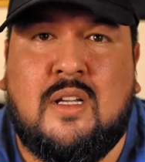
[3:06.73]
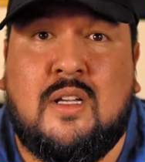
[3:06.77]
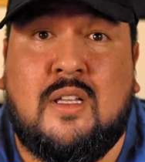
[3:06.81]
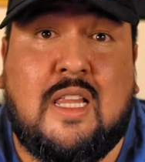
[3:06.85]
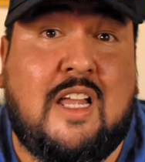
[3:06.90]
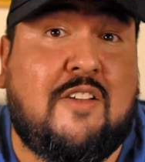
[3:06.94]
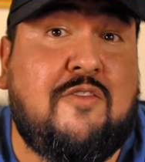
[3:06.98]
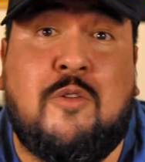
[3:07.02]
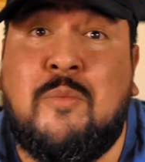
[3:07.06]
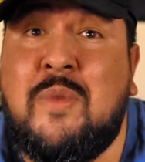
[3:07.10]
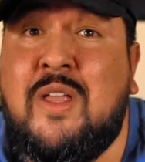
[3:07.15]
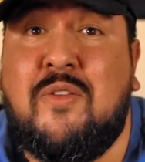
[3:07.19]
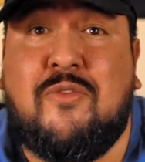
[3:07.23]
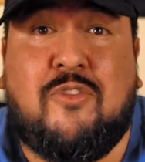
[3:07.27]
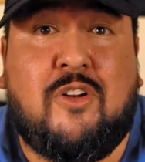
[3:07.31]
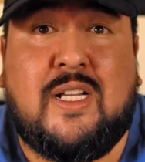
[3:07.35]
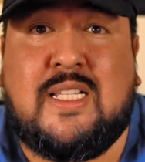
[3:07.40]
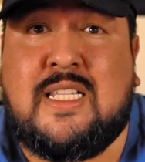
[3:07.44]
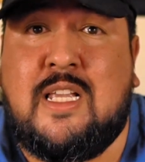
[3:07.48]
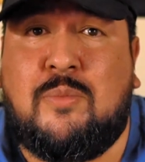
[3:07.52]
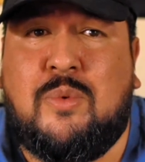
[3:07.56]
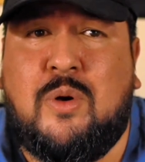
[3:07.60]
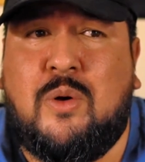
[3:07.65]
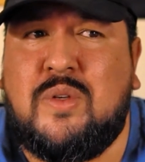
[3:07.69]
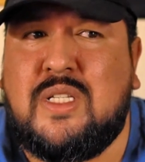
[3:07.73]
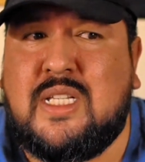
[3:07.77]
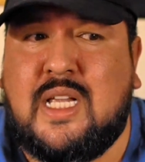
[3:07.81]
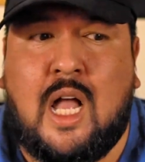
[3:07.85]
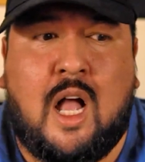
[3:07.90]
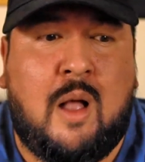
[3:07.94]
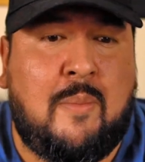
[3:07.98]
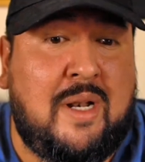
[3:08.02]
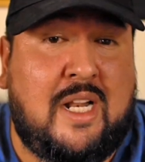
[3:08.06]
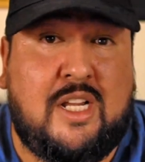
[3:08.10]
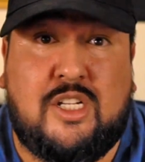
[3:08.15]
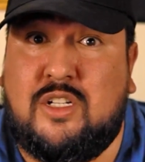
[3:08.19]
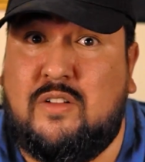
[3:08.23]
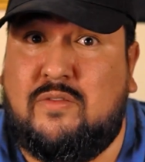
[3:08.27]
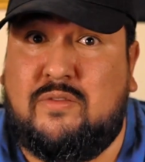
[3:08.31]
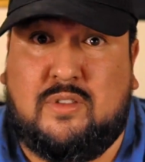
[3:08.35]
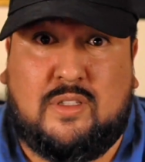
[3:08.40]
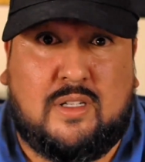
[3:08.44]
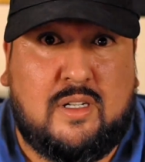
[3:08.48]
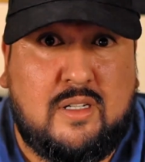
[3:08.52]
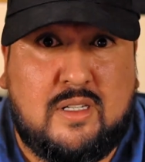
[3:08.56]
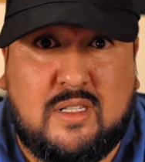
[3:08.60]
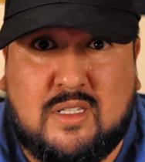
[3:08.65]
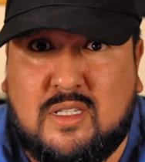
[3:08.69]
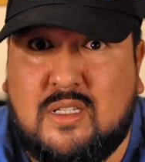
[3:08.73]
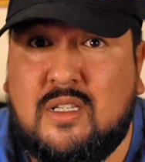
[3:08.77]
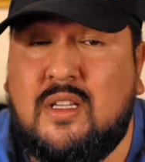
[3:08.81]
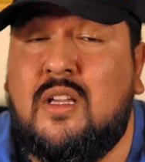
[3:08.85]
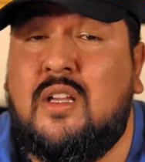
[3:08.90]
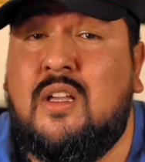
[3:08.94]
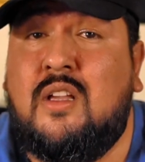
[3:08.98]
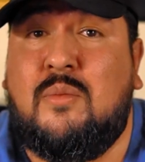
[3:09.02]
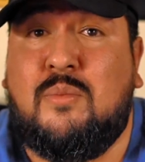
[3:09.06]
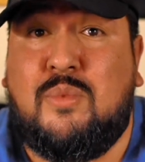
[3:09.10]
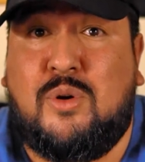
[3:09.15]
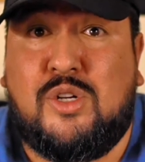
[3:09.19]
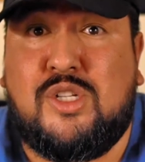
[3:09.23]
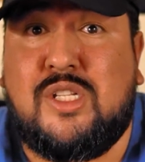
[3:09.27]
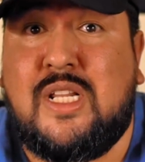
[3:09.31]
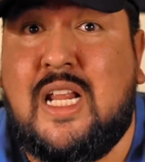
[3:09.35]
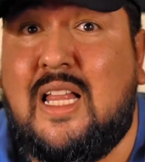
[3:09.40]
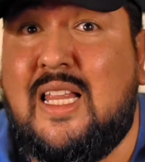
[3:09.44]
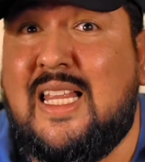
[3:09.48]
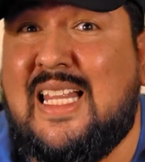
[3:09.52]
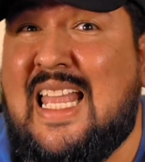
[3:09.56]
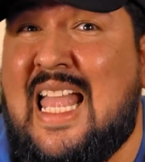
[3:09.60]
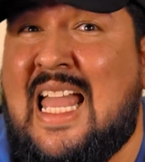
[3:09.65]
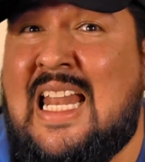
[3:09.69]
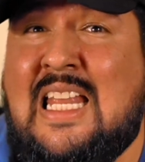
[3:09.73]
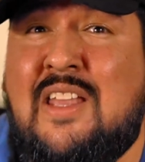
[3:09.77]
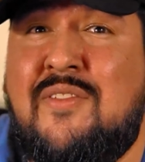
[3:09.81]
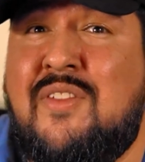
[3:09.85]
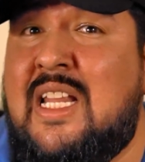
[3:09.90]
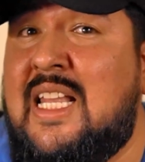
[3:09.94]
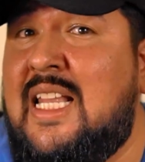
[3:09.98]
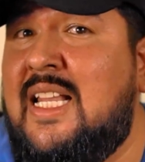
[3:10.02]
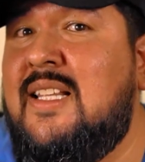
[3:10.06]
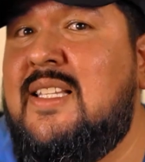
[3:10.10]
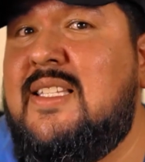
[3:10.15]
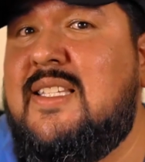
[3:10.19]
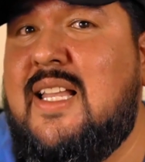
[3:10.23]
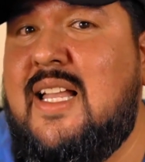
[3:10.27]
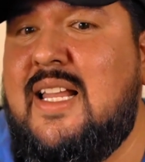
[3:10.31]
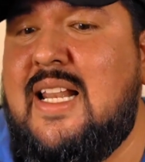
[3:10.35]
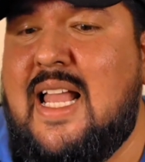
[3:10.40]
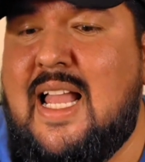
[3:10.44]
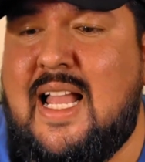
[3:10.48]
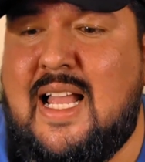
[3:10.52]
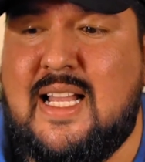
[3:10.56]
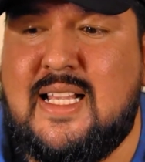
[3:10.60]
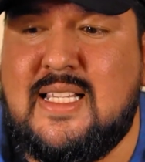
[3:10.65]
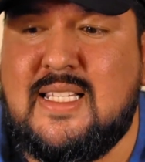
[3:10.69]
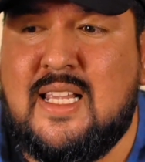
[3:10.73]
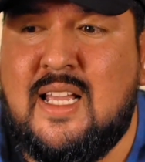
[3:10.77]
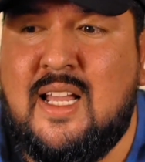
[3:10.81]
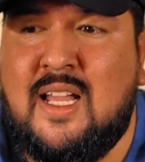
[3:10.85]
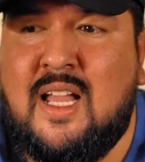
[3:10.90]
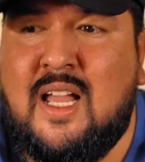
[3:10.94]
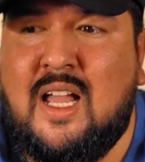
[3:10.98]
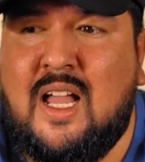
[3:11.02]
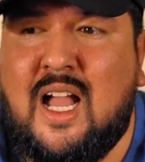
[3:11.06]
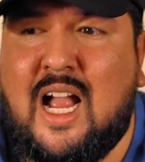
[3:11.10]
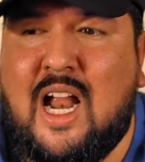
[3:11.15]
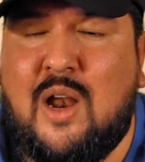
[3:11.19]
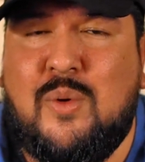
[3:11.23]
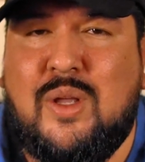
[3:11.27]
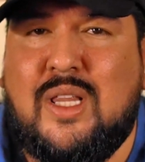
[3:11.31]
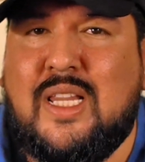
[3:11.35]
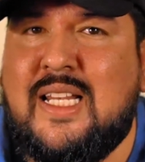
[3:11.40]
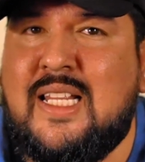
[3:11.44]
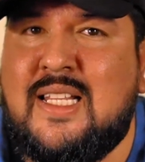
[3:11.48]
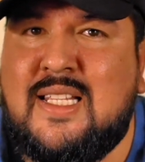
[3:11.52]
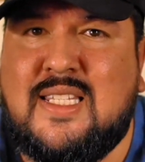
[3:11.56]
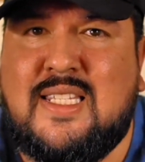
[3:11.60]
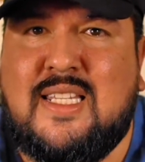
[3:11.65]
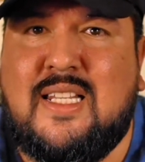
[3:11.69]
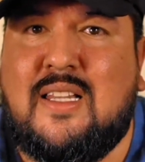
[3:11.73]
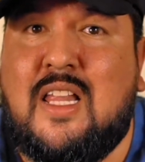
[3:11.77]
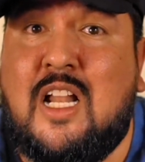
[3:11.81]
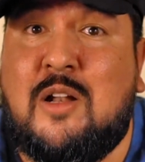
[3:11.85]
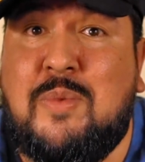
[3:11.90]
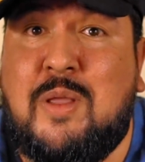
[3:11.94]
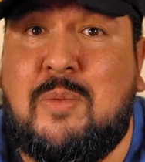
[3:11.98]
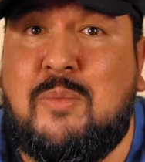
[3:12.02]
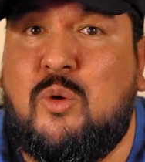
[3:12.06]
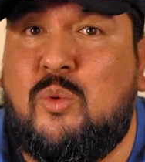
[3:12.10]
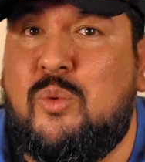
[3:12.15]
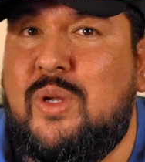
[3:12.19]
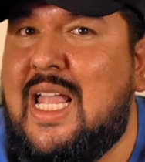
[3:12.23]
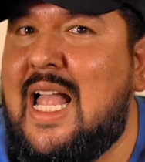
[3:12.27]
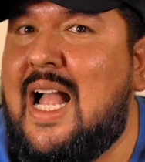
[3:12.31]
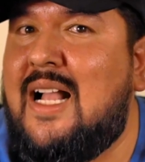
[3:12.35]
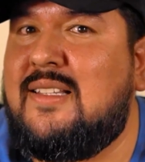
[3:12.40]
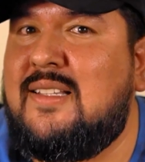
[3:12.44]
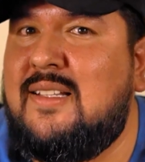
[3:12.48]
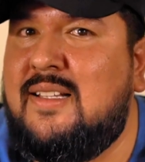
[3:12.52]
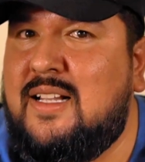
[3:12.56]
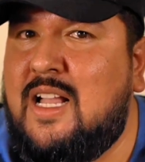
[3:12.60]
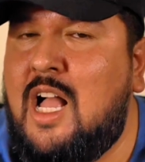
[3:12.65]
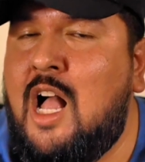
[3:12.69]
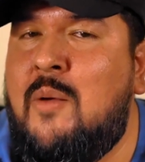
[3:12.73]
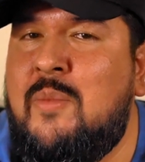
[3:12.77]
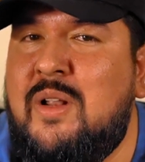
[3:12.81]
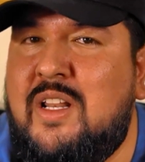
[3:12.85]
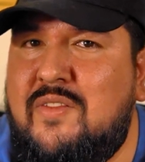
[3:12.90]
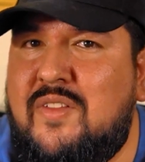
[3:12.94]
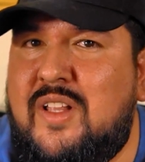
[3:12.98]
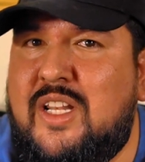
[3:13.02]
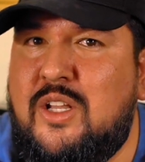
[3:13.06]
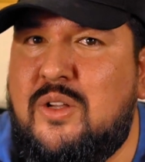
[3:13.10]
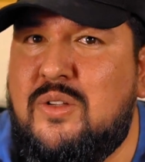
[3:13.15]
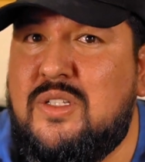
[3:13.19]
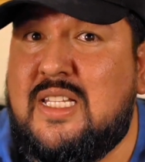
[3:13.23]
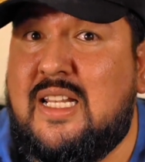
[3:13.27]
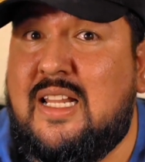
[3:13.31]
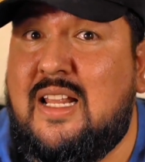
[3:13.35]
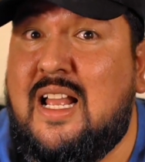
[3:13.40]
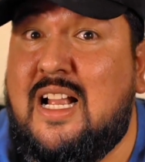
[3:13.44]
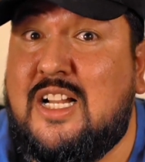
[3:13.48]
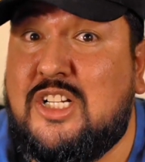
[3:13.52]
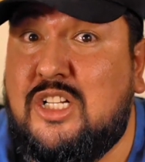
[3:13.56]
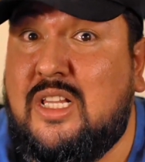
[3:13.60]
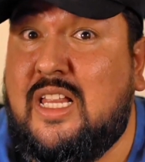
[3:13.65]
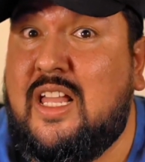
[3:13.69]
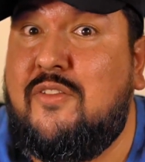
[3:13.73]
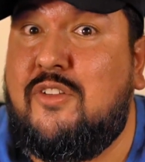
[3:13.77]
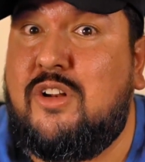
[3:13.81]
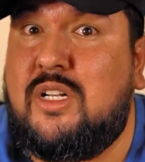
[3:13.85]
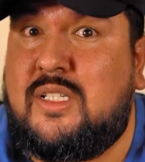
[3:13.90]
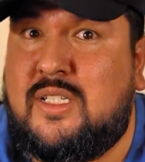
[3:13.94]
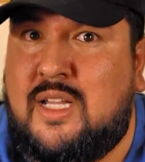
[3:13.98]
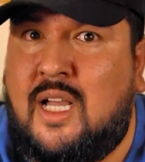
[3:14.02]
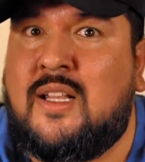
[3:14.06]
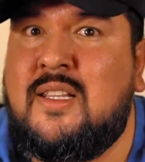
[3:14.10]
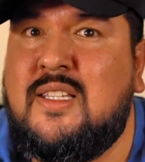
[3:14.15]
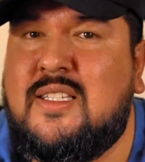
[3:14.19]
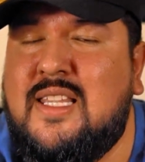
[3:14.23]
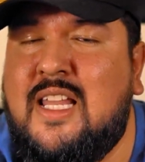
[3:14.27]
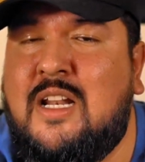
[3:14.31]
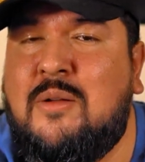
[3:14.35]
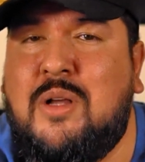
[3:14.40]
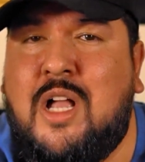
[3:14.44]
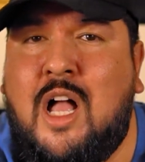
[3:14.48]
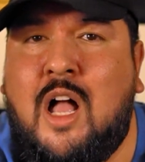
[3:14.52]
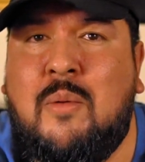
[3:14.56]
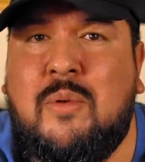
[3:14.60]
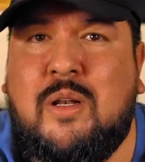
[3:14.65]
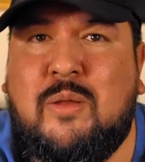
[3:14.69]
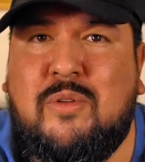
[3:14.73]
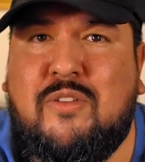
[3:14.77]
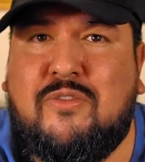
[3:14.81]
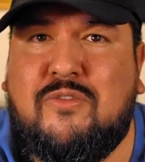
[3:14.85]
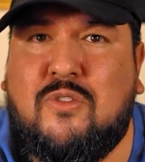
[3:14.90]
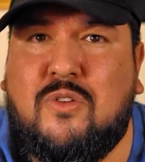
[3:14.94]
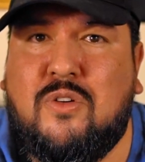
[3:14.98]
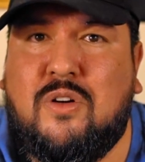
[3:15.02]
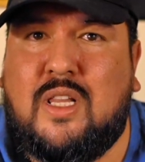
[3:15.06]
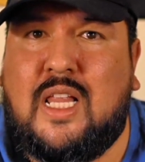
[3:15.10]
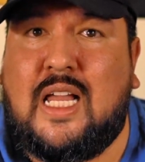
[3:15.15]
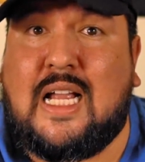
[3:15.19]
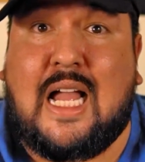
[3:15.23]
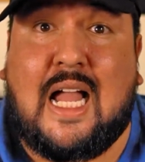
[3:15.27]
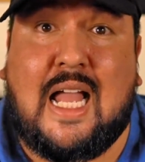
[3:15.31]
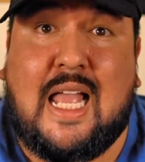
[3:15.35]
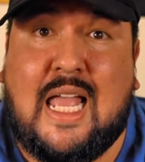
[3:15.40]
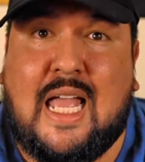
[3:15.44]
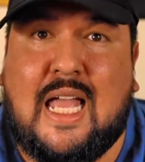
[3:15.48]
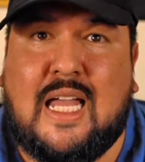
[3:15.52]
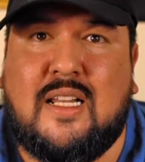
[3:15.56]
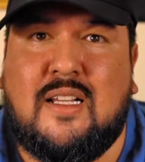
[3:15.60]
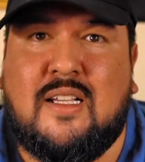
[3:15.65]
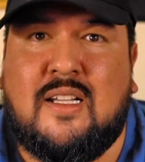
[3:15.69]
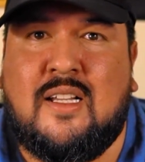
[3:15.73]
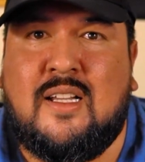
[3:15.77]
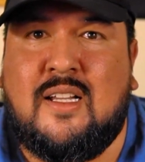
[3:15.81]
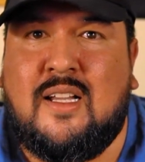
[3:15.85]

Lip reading: Like for me, for example, it was a combination of looks, personality, and even insight, as I really didn't see a lot of people reacting to comedy videos that had actually ever done stand-up comedy before like I had.